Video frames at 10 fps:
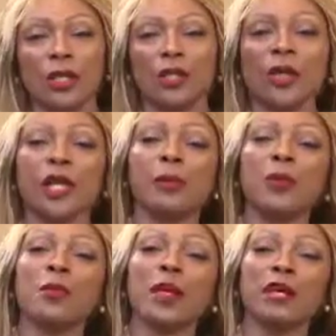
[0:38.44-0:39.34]
to
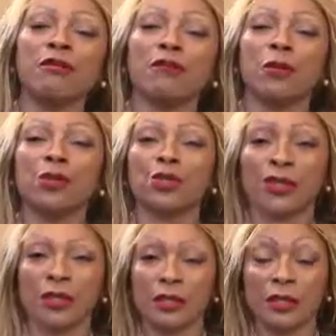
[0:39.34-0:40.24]
enable you make informed
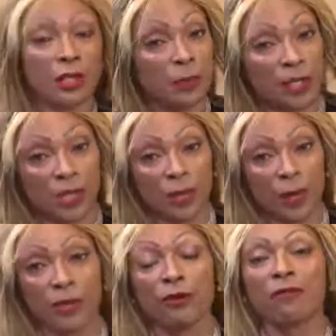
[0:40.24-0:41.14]
choices, especially
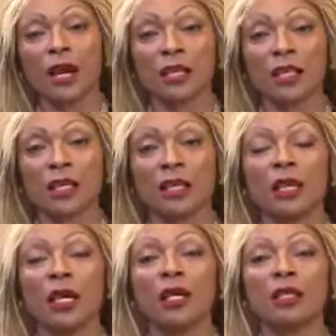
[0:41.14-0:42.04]
when you factor in